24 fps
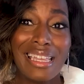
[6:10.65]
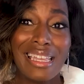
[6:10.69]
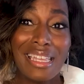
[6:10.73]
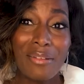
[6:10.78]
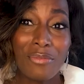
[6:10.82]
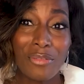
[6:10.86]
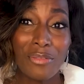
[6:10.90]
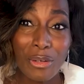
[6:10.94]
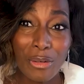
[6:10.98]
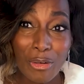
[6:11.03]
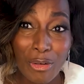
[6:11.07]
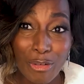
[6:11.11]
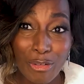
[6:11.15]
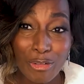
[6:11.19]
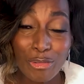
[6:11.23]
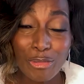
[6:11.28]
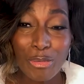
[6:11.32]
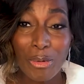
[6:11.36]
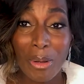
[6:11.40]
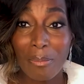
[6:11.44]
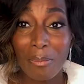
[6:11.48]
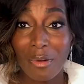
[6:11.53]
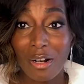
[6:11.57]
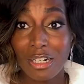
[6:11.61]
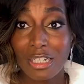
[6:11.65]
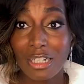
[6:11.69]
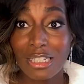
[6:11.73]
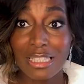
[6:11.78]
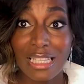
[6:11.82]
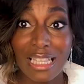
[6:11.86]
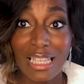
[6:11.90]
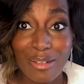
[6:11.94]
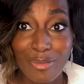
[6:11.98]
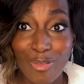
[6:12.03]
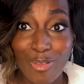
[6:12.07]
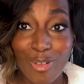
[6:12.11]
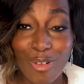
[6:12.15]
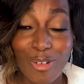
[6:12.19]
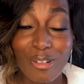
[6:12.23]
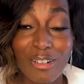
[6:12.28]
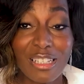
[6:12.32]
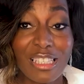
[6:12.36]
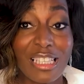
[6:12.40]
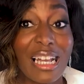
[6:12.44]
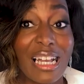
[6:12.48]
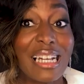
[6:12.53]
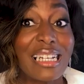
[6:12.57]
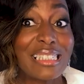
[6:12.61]
If you go to a market like
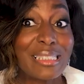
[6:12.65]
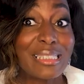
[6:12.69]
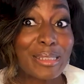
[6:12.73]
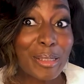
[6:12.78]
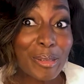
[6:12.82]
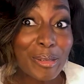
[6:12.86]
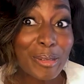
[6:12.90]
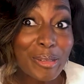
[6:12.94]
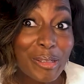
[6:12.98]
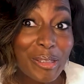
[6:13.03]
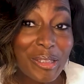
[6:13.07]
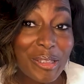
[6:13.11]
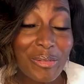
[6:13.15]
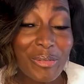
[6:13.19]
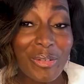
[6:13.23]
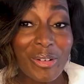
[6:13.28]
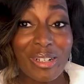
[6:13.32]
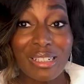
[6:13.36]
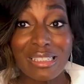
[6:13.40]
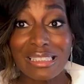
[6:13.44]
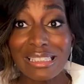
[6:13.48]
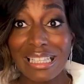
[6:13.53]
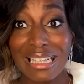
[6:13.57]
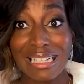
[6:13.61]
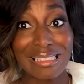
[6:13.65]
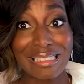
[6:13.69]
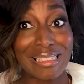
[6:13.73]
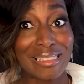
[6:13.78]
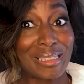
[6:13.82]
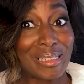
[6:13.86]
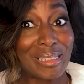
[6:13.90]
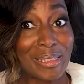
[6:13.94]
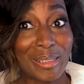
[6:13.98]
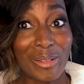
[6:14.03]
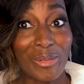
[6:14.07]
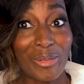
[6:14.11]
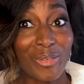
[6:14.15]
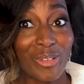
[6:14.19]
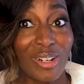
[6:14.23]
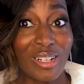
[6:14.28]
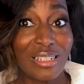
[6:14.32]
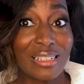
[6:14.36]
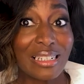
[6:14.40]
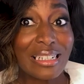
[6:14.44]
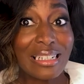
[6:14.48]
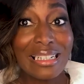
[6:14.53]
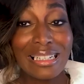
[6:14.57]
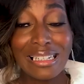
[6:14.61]
Florida, it's also different. Texas is
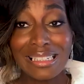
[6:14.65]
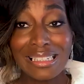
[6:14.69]
different.